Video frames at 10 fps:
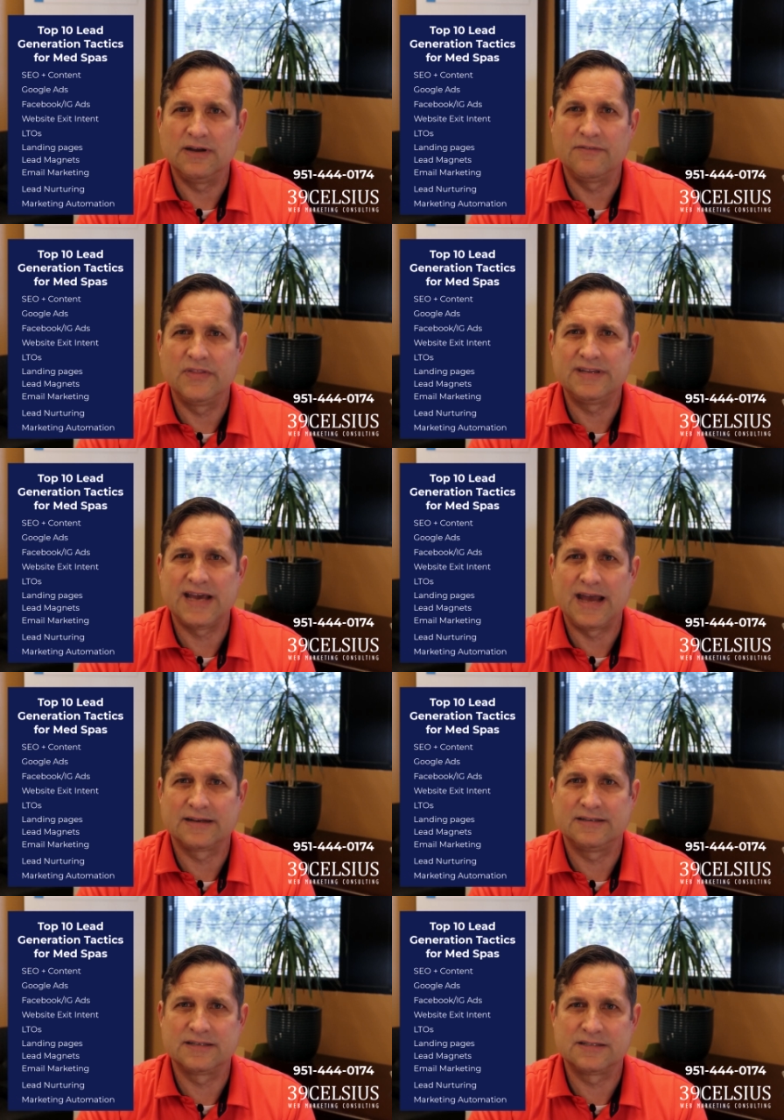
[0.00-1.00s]
of the
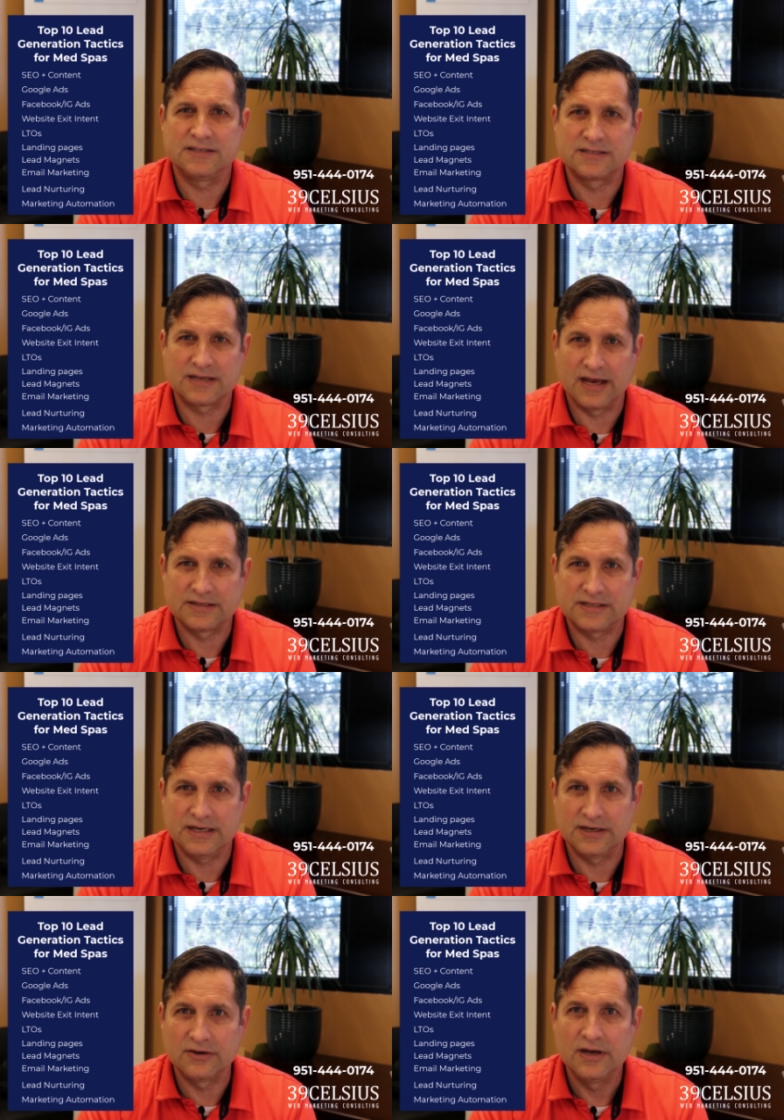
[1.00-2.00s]
tactics discussed
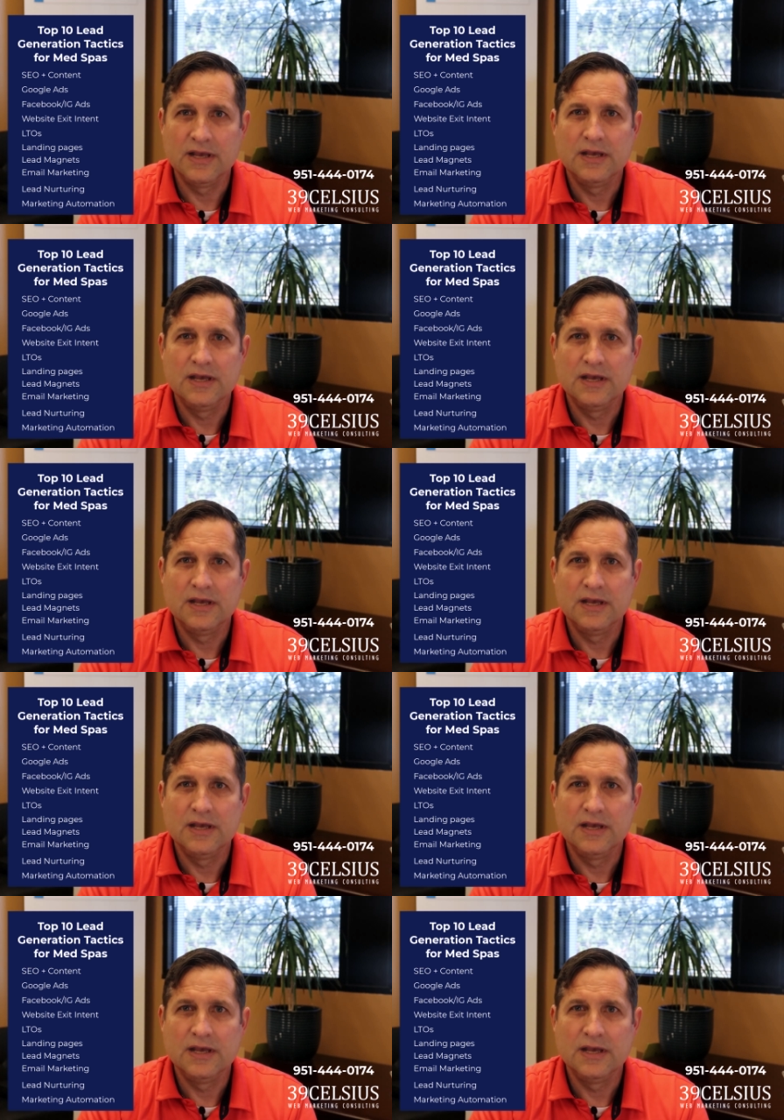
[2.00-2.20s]
here,